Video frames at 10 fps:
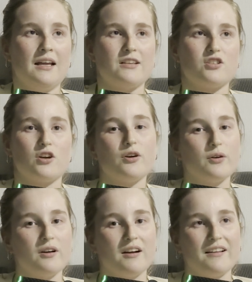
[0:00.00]
So
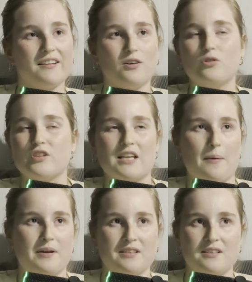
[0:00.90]
all this
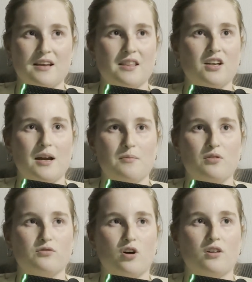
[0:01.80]
happened, and the night
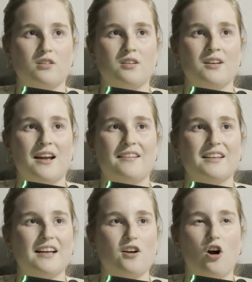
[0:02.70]
moved on, and
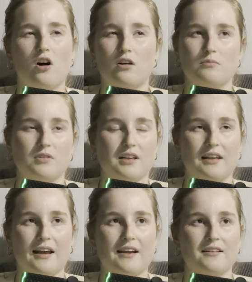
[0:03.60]
then I got home really
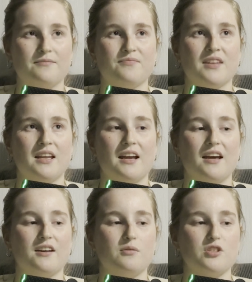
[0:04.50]
late,
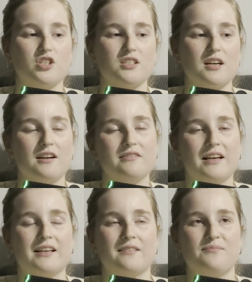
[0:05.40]
and I was just kind of
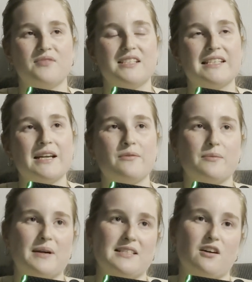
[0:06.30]
sitting
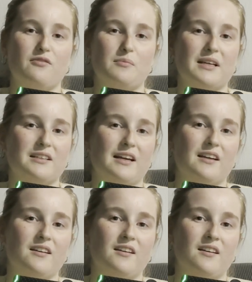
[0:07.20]
with myself and being like,